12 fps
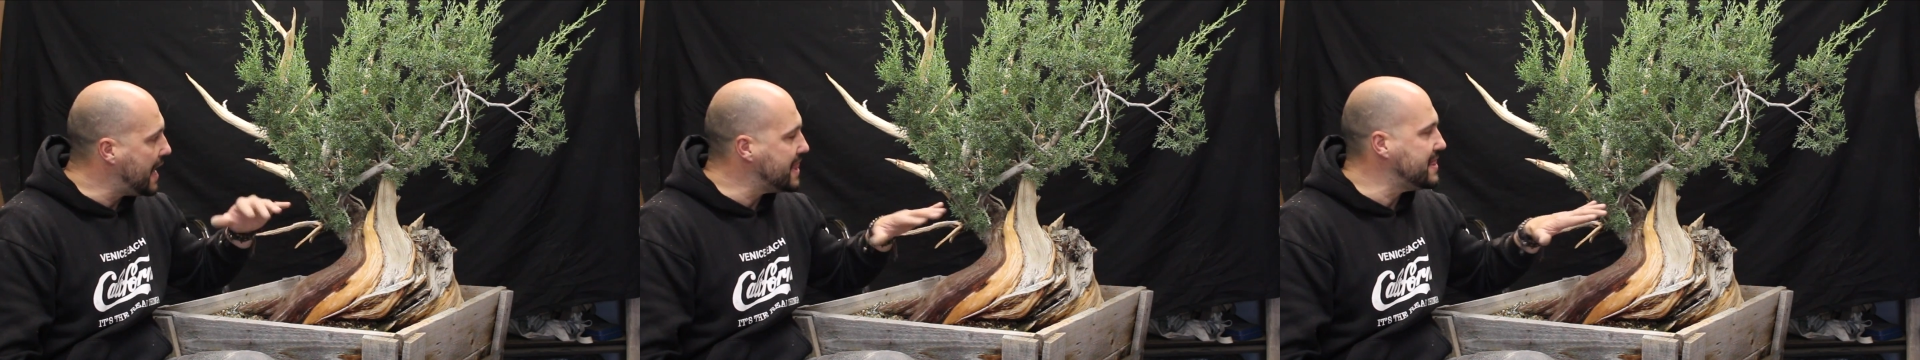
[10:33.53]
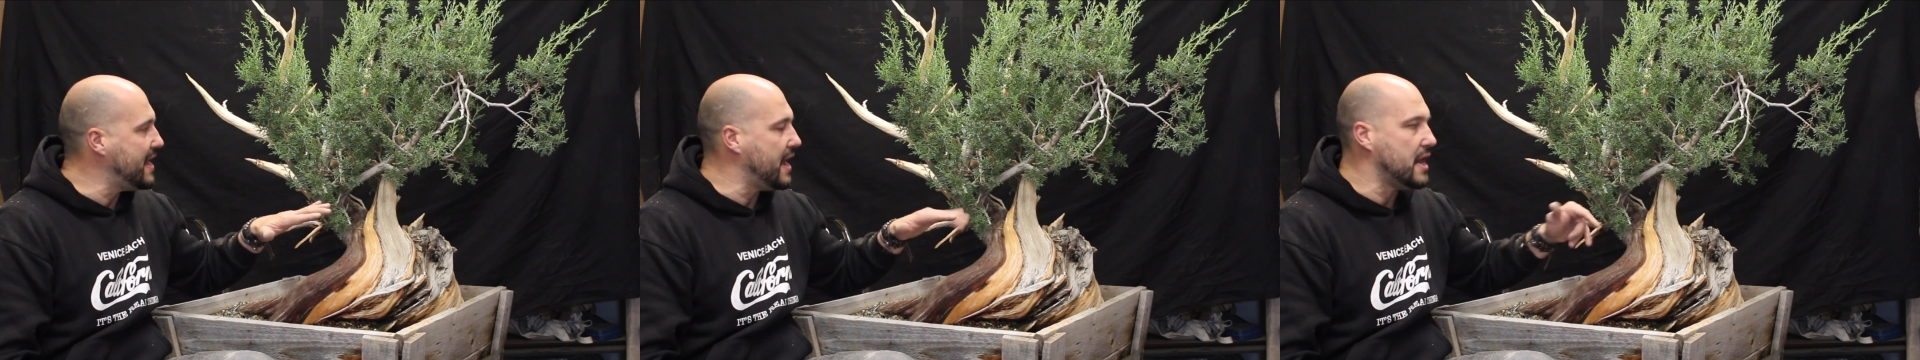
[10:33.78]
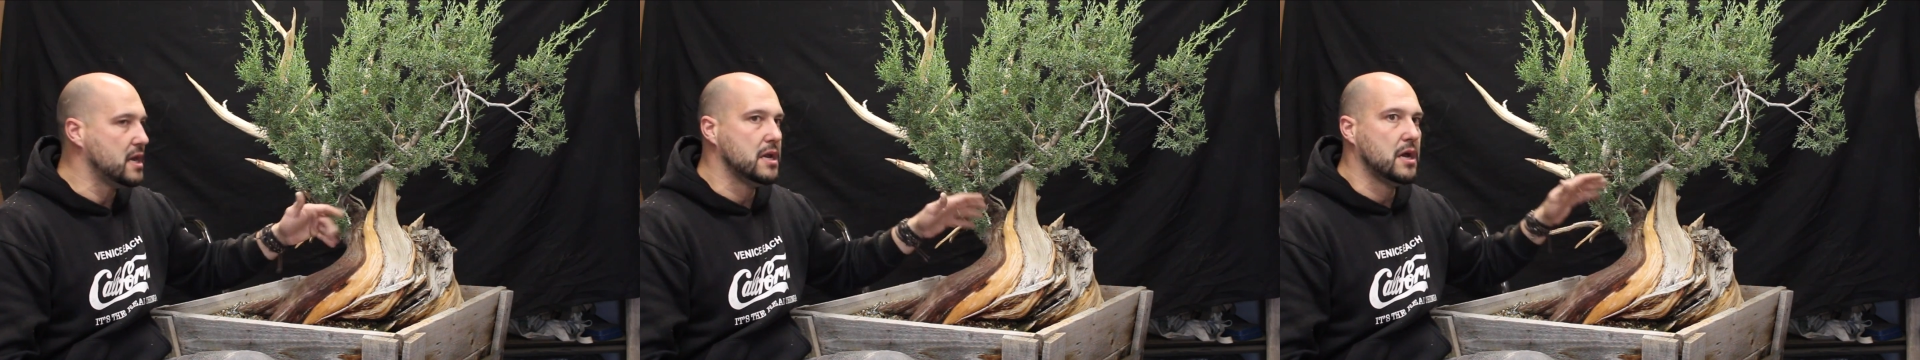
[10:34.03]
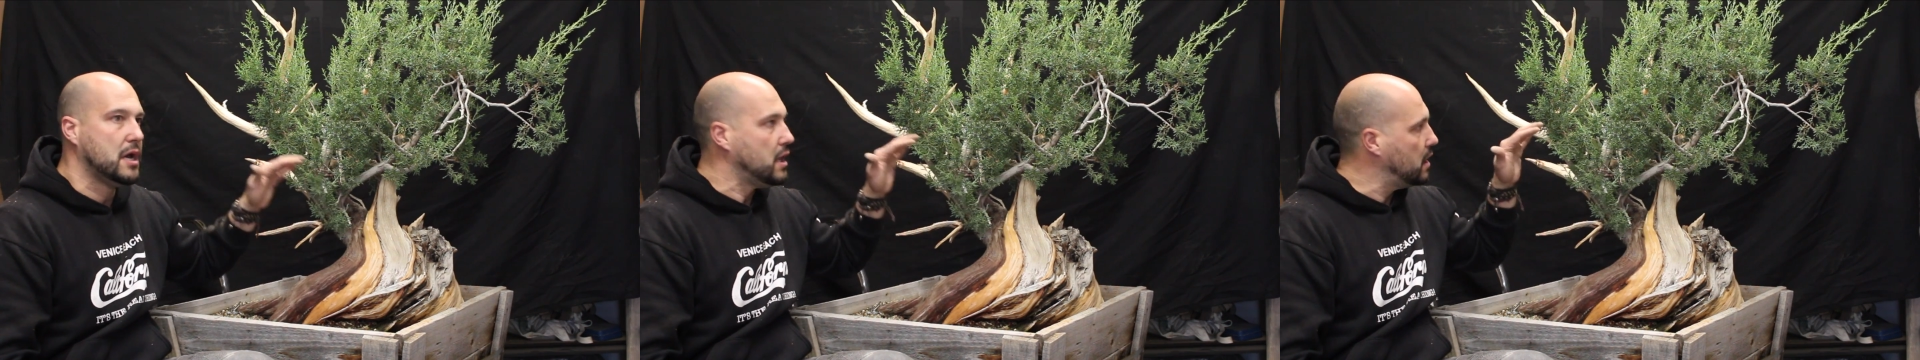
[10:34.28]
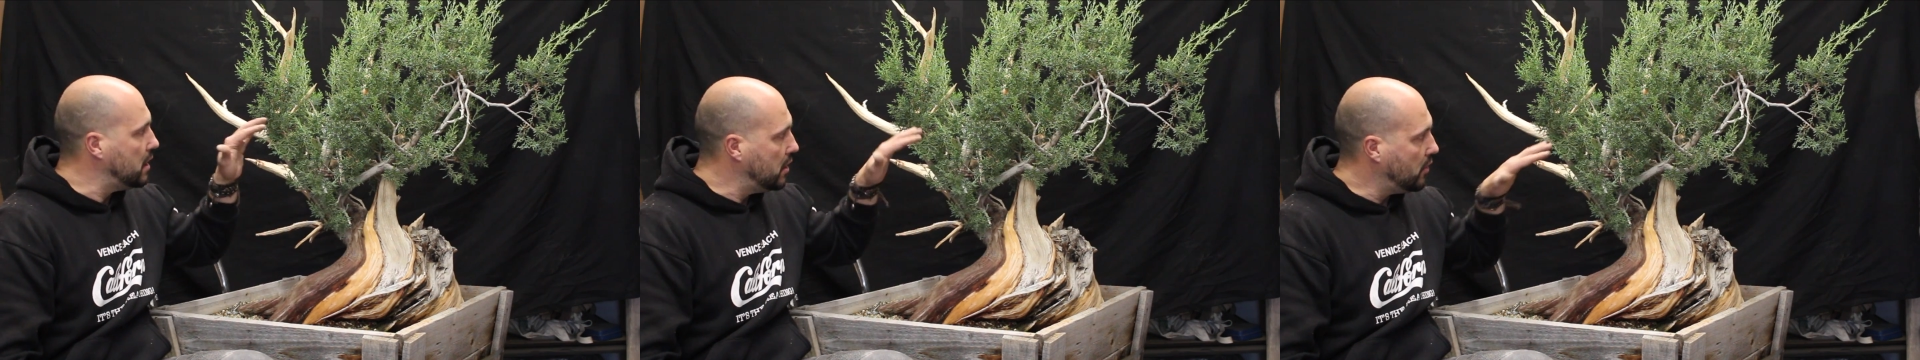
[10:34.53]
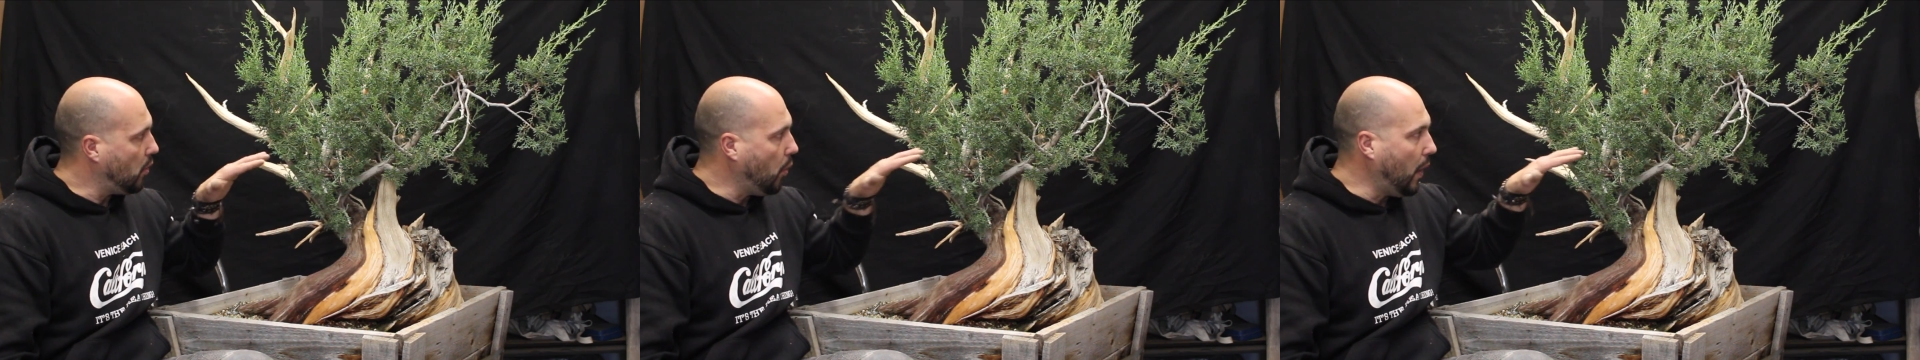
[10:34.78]
and then
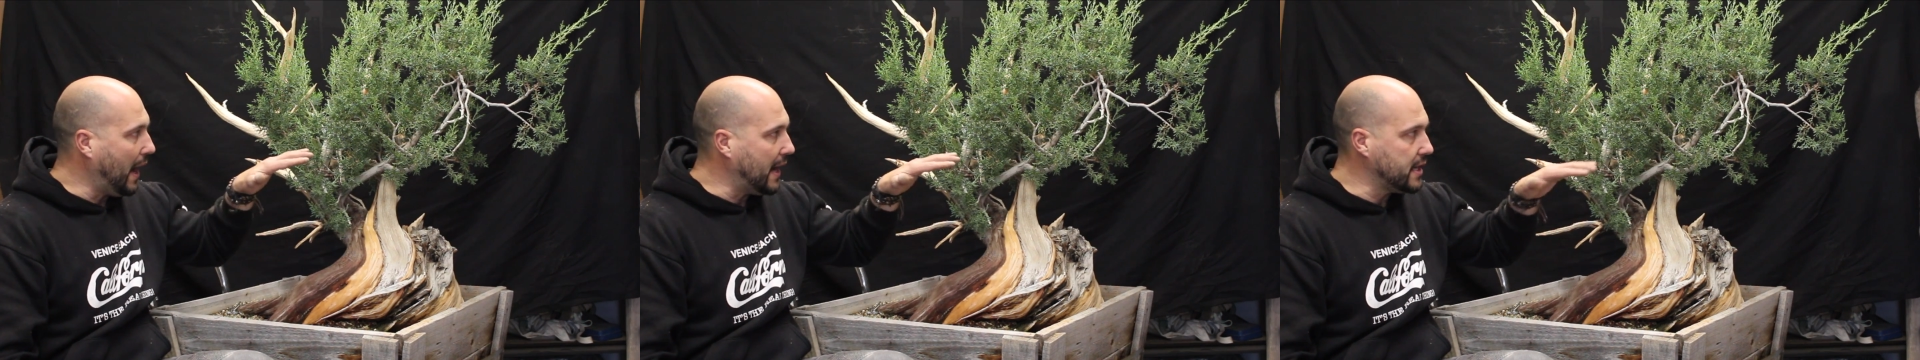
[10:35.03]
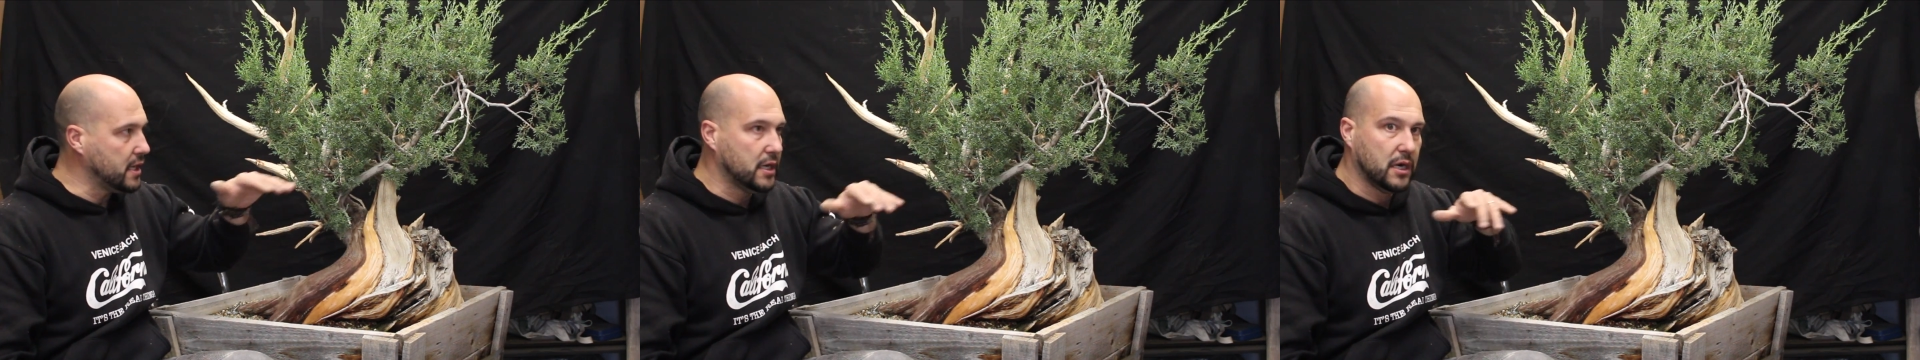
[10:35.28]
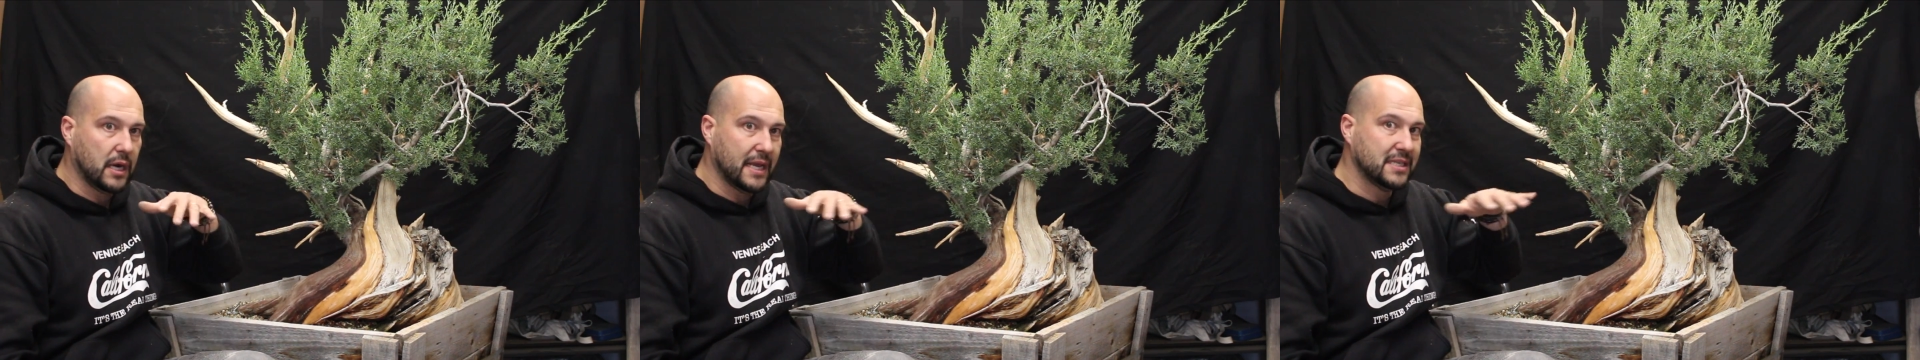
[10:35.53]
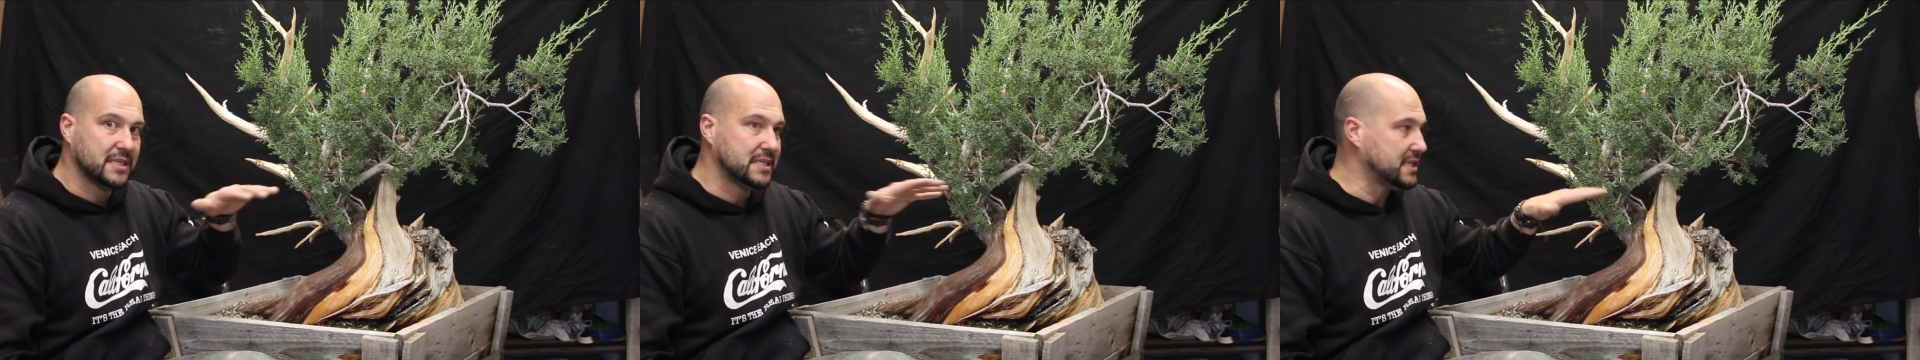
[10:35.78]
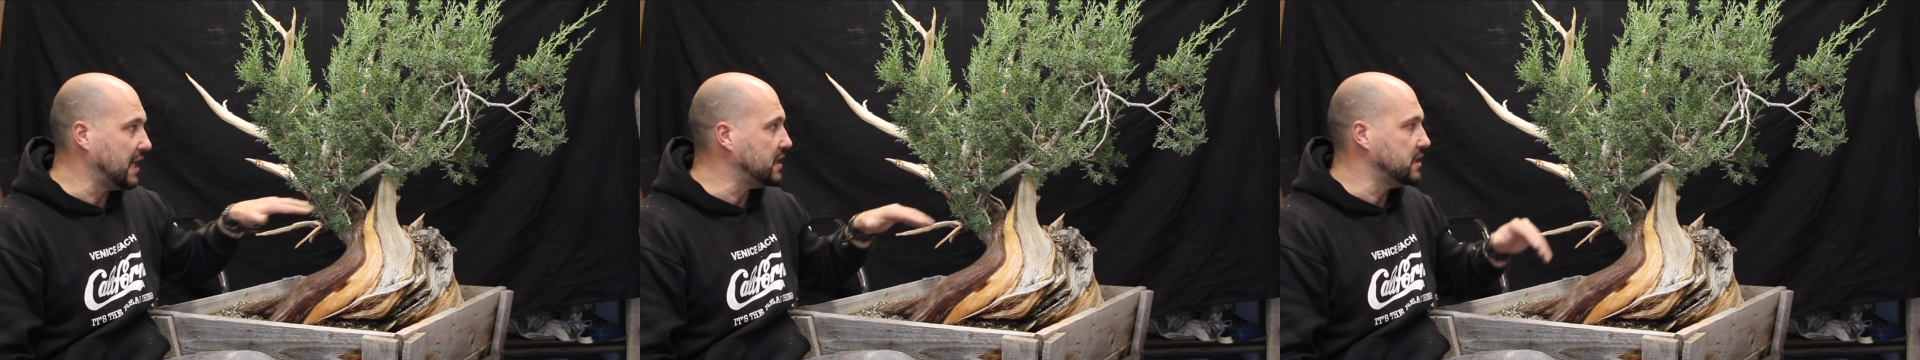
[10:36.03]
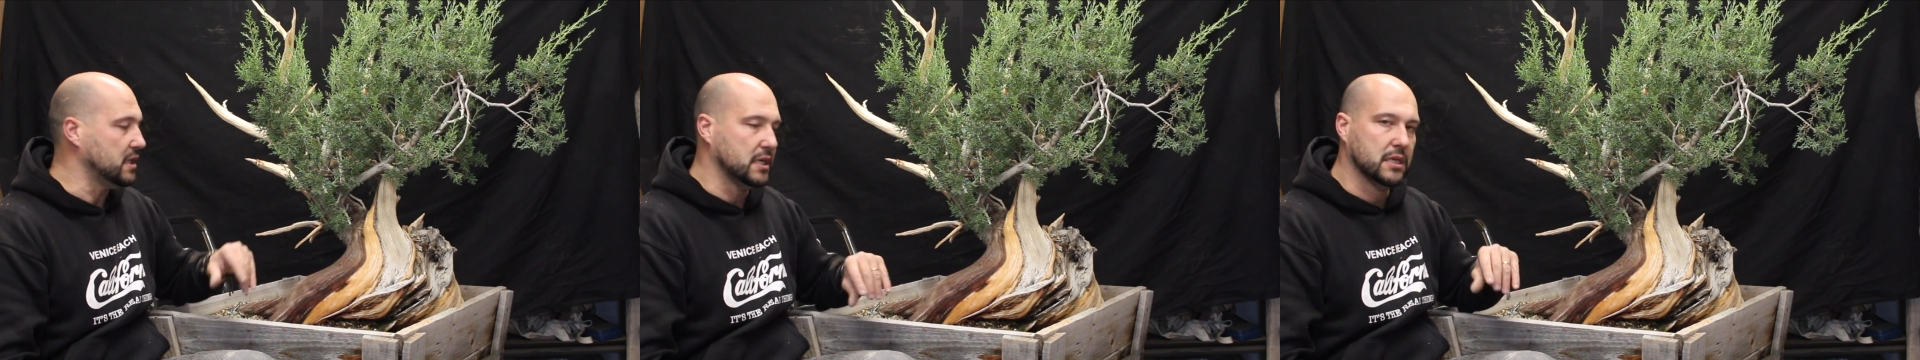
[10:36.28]
wire and
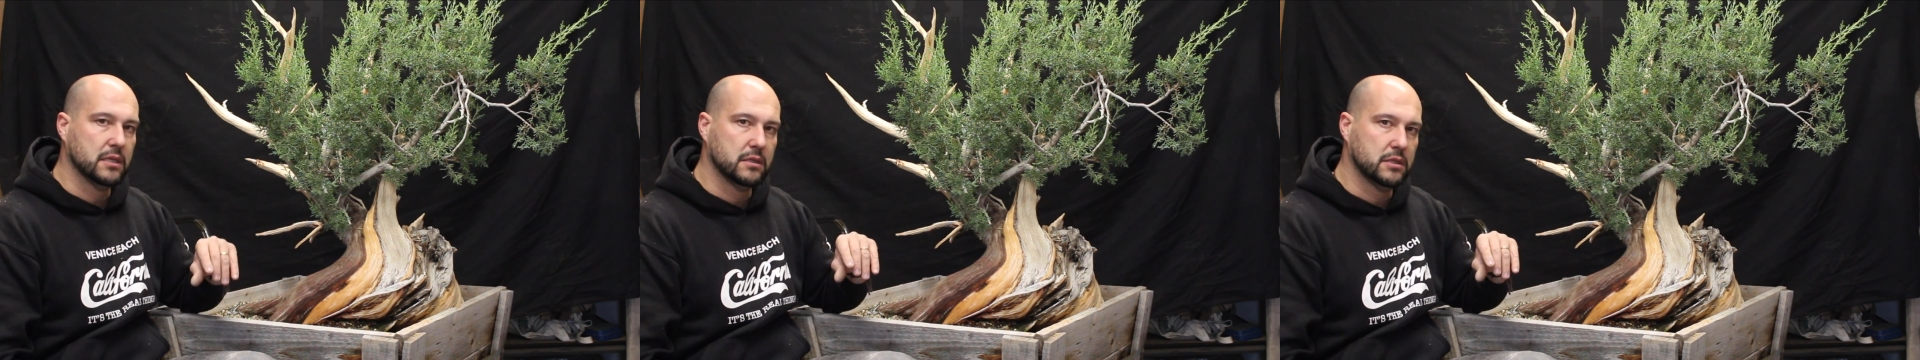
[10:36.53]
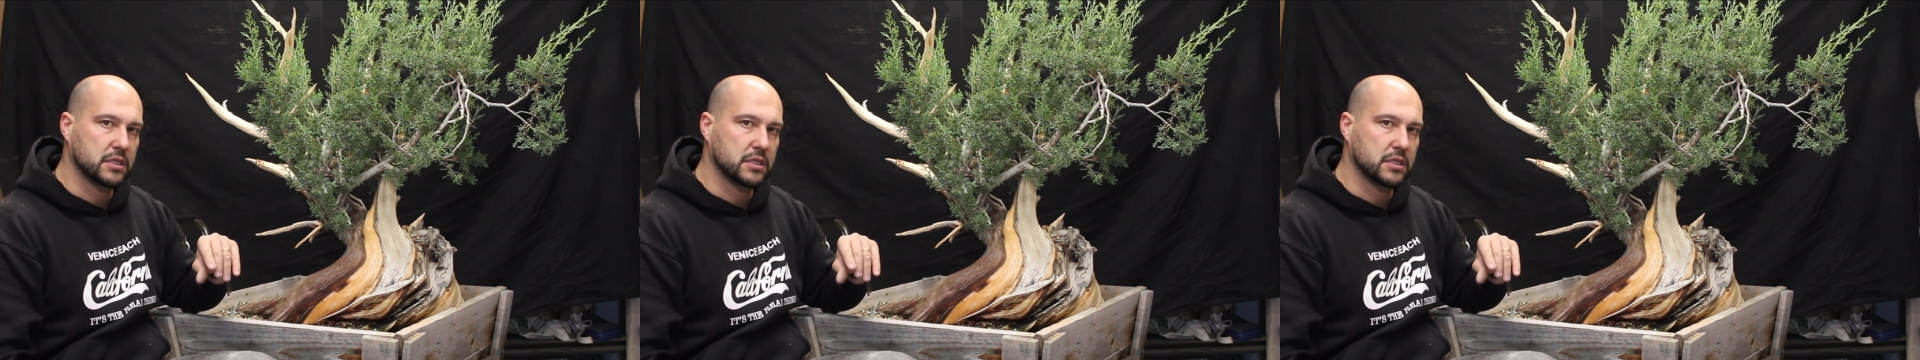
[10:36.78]
setting